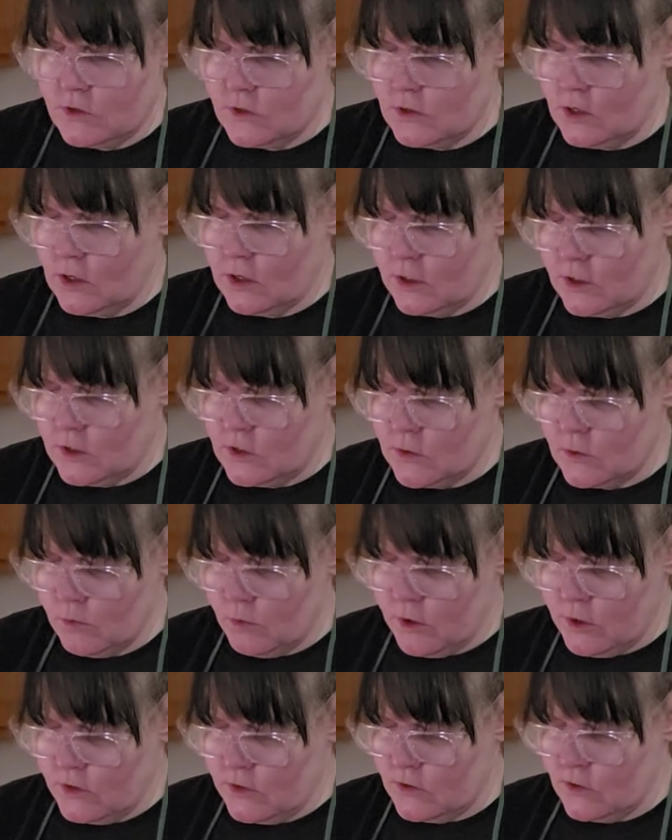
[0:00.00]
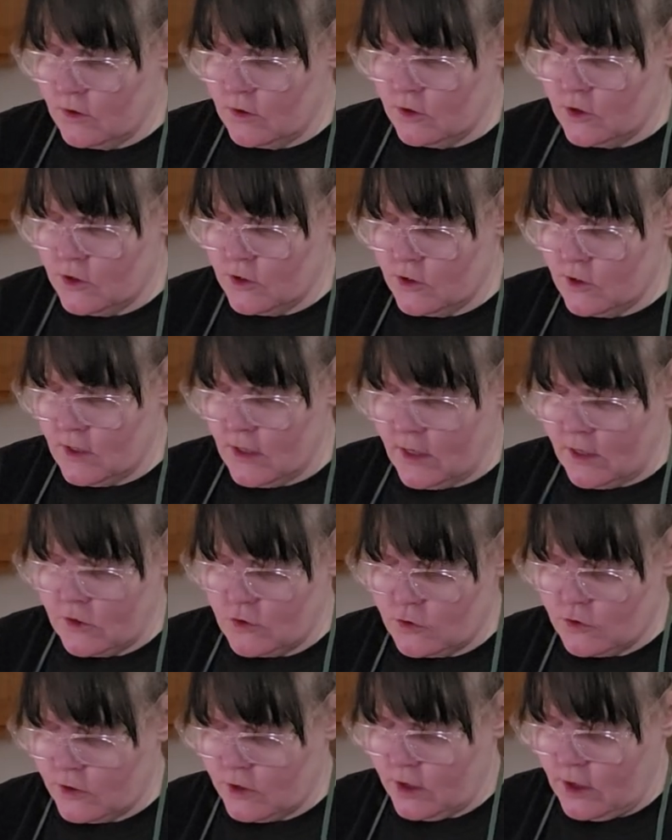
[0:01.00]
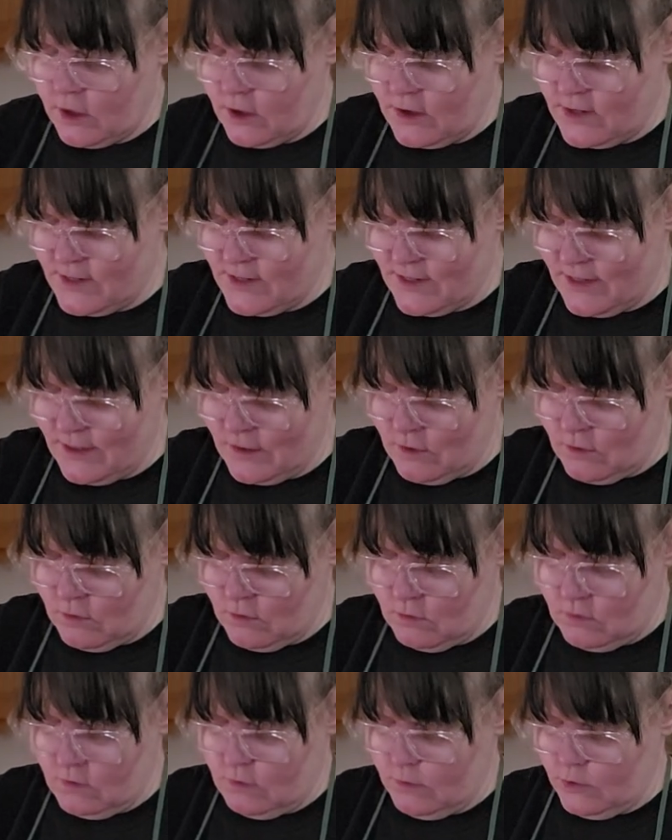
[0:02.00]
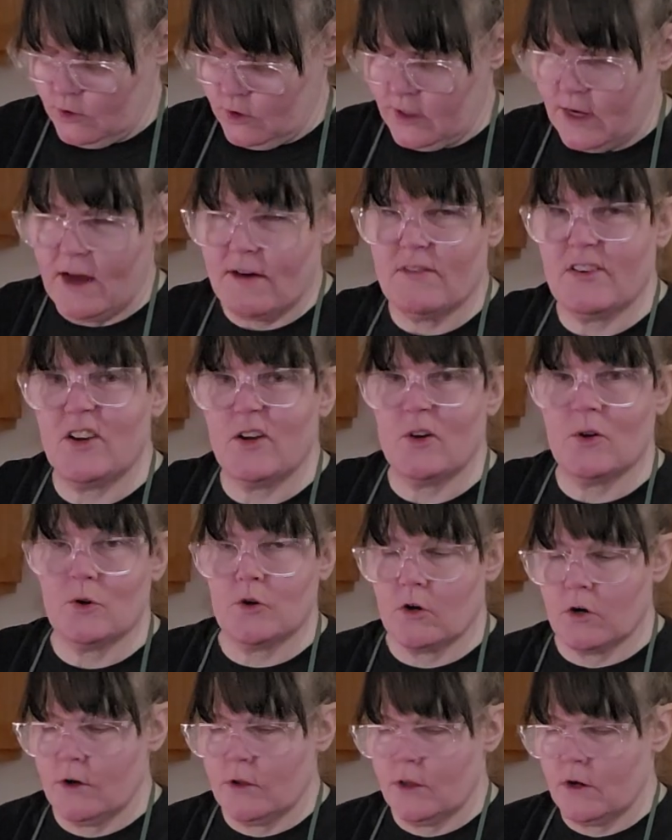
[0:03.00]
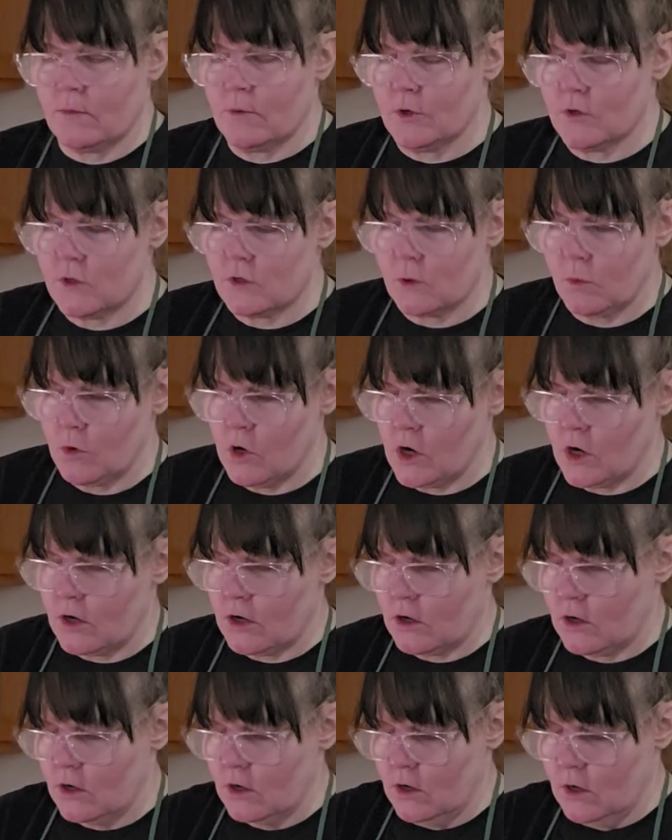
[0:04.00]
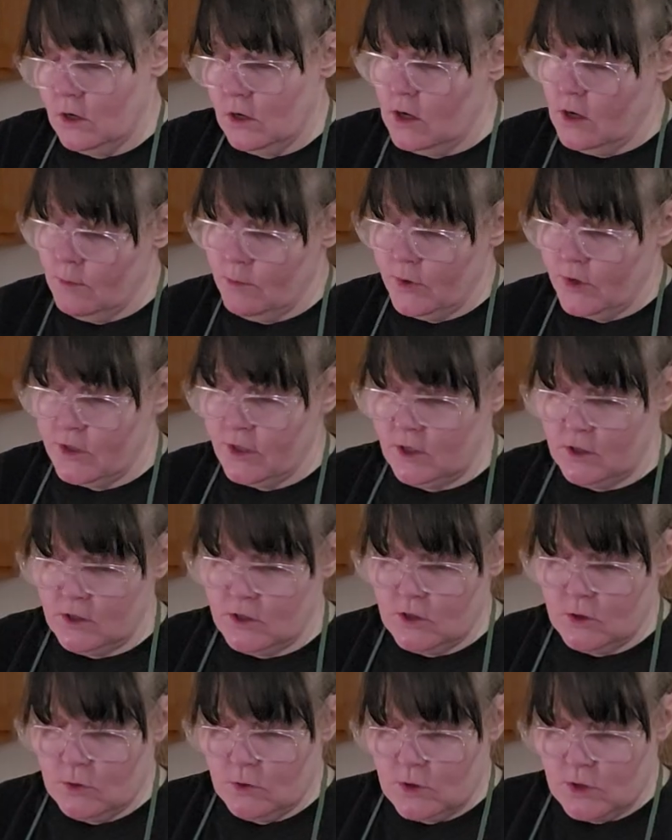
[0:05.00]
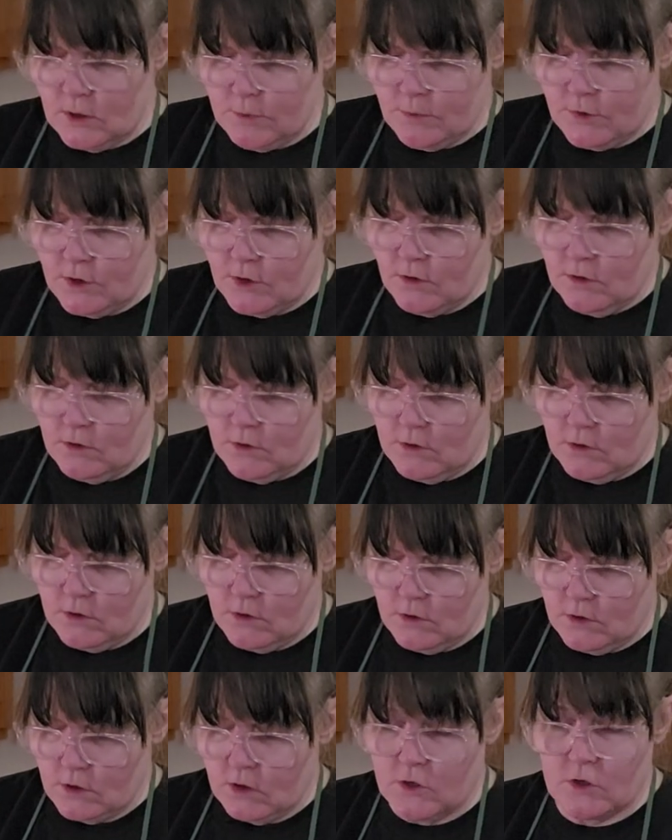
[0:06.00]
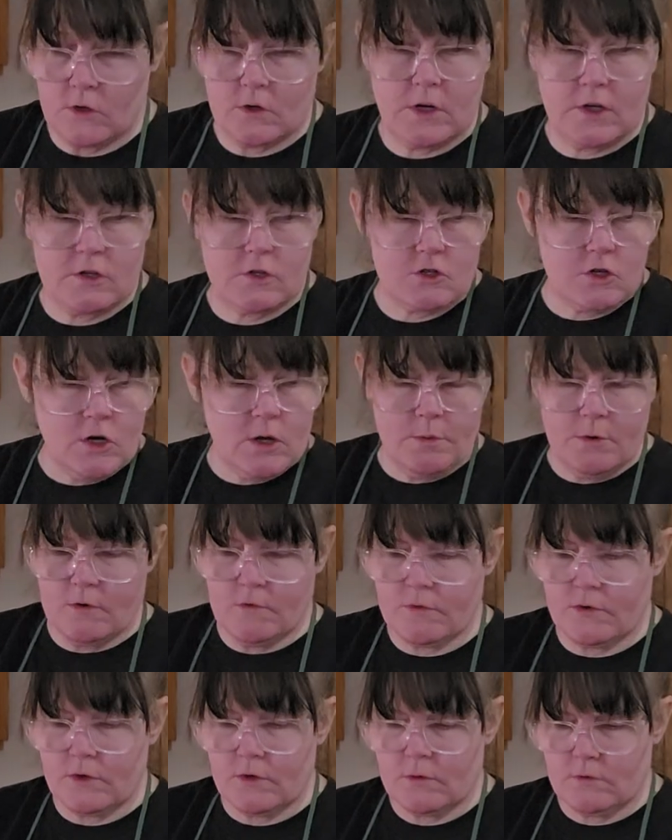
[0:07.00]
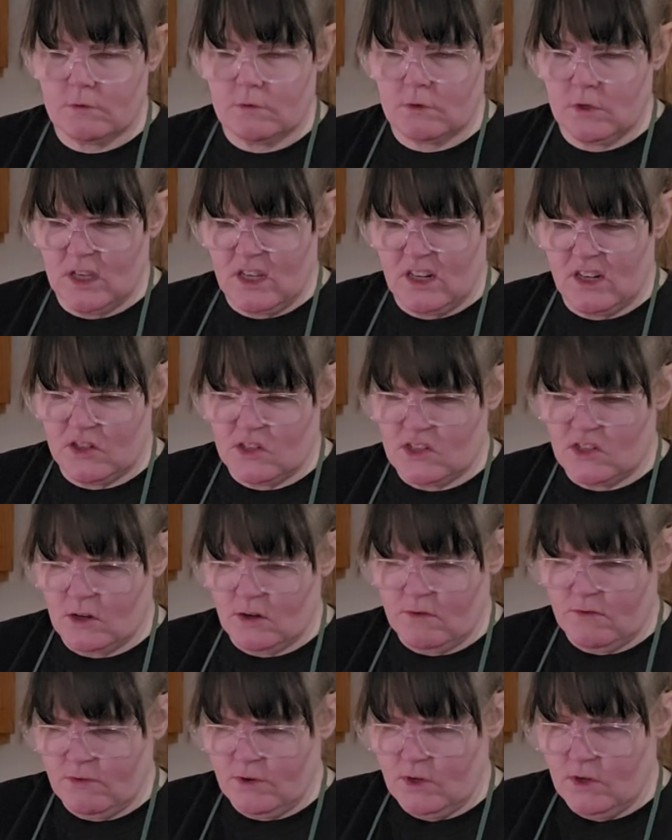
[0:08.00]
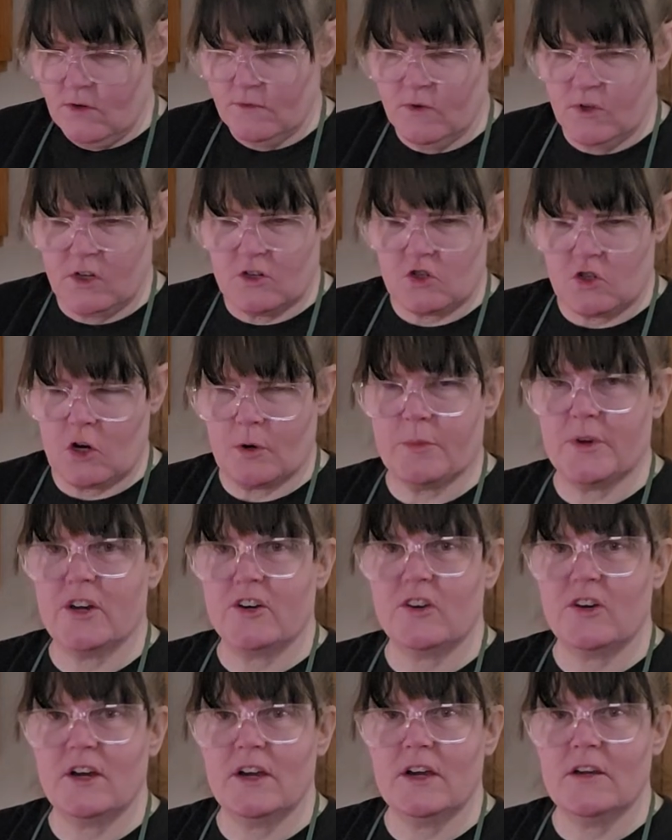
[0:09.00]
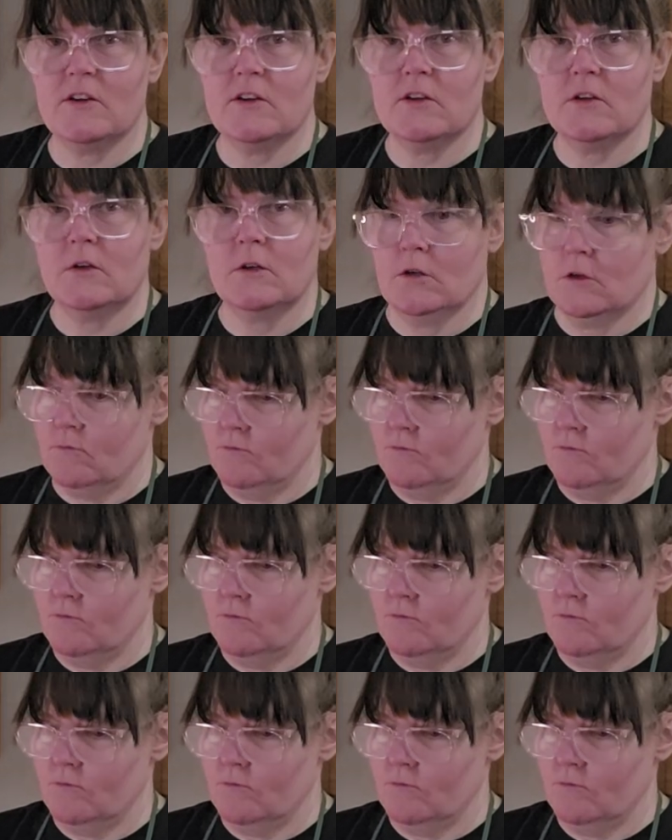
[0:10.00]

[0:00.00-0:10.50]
these Huggies ones that are just the natural care because they don't really have an odor and they're mostly water, but they do seem to do a nice job of getting stuff. If you get Sharpie on your hand,